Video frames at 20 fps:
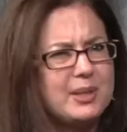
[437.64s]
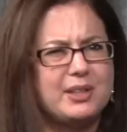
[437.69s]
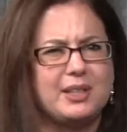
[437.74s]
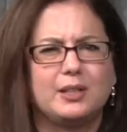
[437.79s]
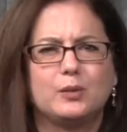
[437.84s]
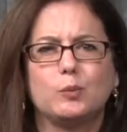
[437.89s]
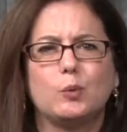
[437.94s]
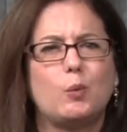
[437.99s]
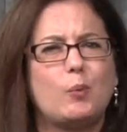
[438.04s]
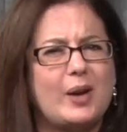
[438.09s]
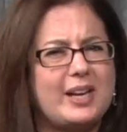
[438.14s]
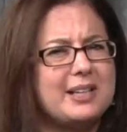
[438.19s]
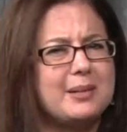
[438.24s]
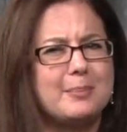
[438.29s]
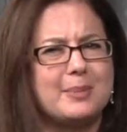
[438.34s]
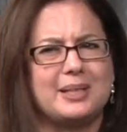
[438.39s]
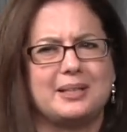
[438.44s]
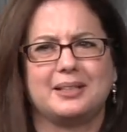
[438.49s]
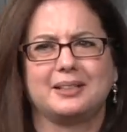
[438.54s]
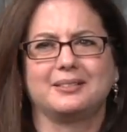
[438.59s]
and think, well, wait a
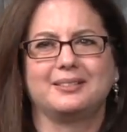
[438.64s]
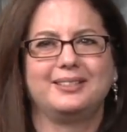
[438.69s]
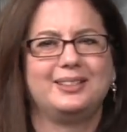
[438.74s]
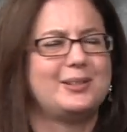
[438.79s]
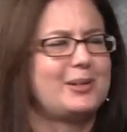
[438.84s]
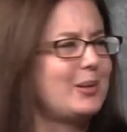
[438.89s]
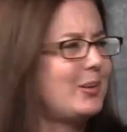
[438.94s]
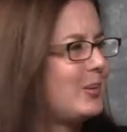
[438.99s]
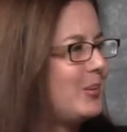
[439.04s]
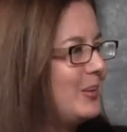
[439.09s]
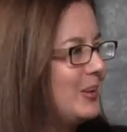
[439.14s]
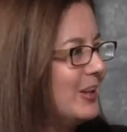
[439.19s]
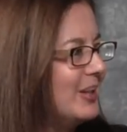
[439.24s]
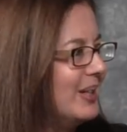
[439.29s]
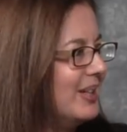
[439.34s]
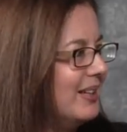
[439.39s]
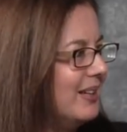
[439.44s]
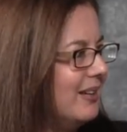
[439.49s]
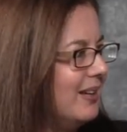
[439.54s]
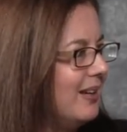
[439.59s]
minute, you know,
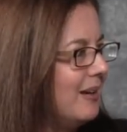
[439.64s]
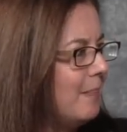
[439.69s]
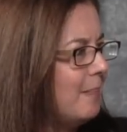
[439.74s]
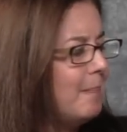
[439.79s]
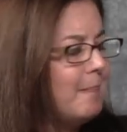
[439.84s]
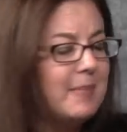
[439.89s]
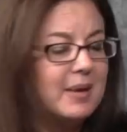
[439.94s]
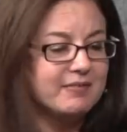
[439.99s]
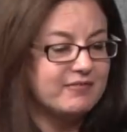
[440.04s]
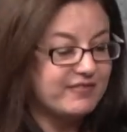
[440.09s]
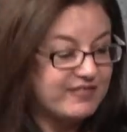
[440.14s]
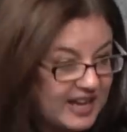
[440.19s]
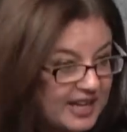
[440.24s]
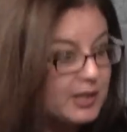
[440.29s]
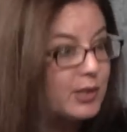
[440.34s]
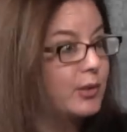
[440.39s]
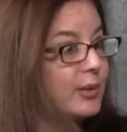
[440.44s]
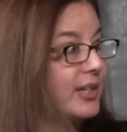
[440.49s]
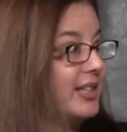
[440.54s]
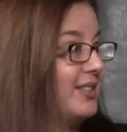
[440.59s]

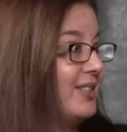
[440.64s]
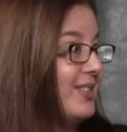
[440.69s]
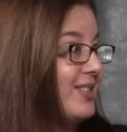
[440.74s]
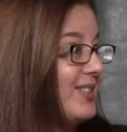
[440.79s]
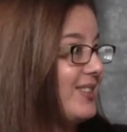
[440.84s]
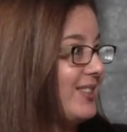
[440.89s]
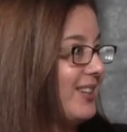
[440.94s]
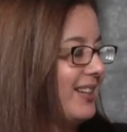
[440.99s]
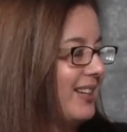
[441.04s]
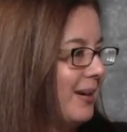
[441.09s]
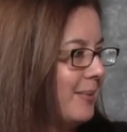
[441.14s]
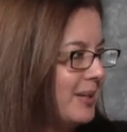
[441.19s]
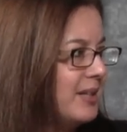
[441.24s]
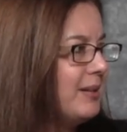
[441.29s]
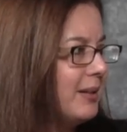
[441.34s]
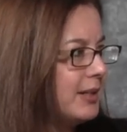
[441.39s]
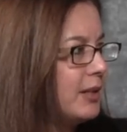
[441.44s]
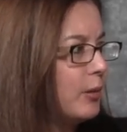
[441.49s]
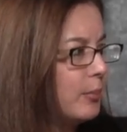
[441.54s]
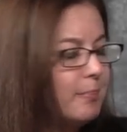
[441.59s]
veterans, I
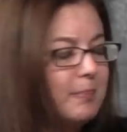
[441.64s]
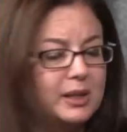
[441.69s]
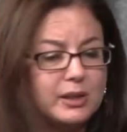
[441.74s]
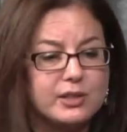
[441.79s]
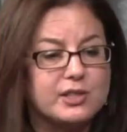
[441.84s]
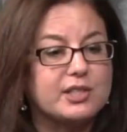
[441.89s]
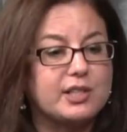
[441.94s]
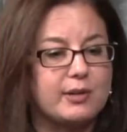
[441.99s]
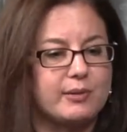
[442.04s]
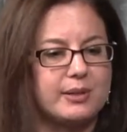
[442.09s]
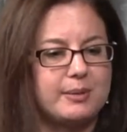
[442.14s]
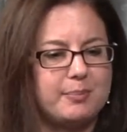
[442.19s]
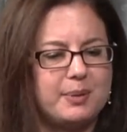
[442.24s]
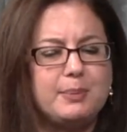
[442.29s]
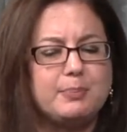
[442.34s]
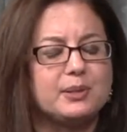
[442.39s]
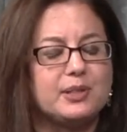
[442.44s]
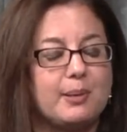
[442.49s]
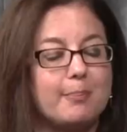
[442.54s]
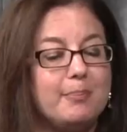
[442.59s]
mean, you know, military
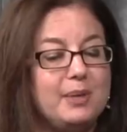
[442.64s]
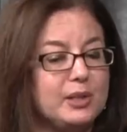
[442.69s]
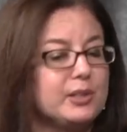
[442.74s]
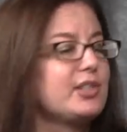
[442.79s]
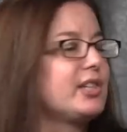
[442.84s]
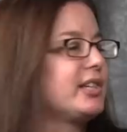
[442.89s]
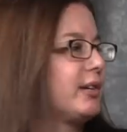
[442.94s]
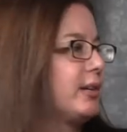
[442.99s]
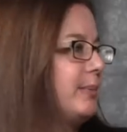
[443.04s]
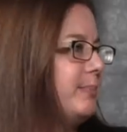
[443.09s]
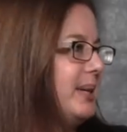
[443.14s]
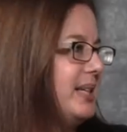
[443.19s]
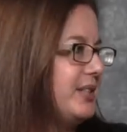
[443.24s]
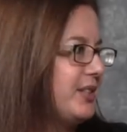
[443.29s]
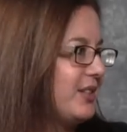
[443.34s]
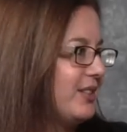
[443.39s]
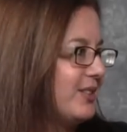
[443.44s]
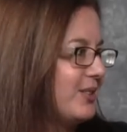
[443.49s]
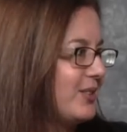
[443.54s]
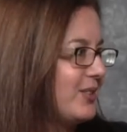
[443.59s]
people on military
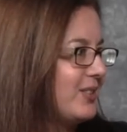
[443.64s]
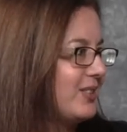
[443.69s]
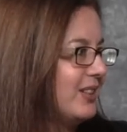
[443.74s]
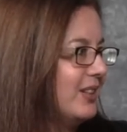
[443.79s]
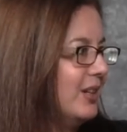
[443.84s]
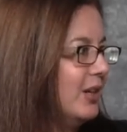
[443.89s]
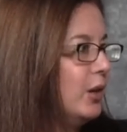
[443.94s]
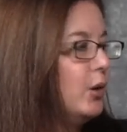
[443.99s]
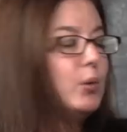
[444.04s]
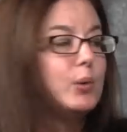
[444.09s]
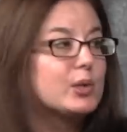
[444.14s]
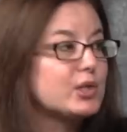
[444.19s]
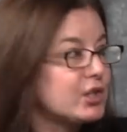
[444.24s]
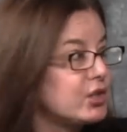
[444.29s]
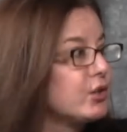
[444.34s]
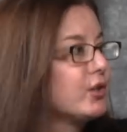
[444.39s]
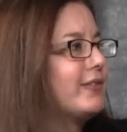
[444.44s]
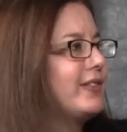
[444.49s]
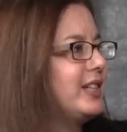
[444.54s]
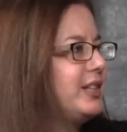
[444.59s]
bases who are
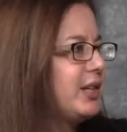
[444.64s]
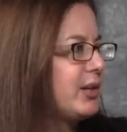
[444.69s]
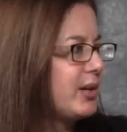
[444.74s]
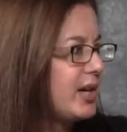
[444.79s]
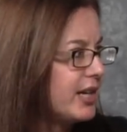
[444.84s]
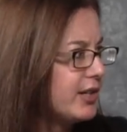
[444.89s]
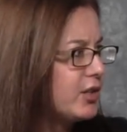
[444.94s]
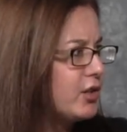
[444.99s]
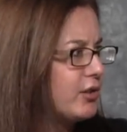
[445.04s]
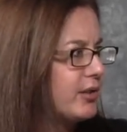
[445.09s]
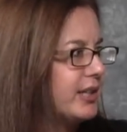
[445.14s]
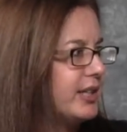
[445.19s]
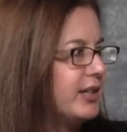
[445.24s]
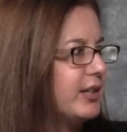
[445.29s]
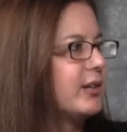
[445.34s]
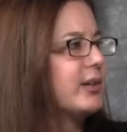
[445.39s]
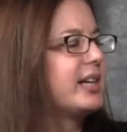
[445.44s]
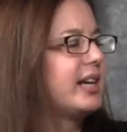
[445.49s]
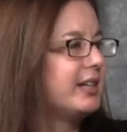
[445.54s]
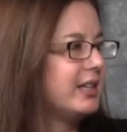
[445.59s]
serving their country
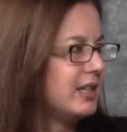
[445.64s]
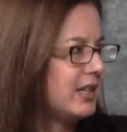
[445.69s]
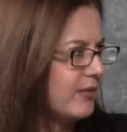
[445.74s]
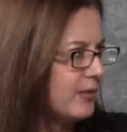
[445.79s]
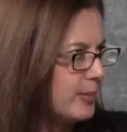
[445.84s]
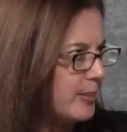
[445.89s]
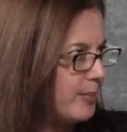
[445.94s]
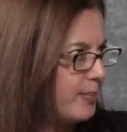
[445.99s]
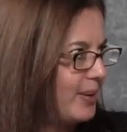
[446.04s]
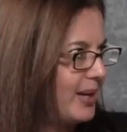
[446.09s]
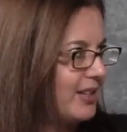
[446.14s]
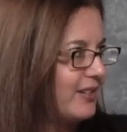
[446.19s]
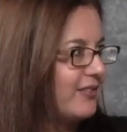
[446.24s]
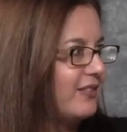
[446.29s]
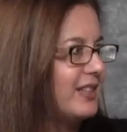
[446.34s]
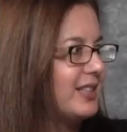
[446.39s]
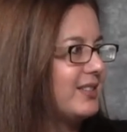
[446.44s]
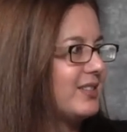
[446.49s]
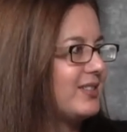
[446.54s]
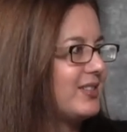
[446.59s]
are getting government
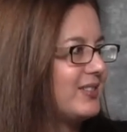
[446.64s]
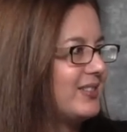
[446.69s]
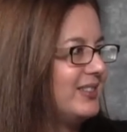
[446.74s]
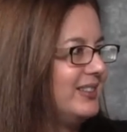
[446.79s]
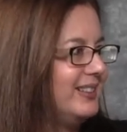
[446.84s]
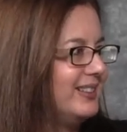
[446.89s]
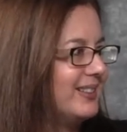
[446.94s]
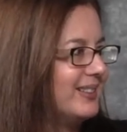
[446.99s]
benefits. Well, you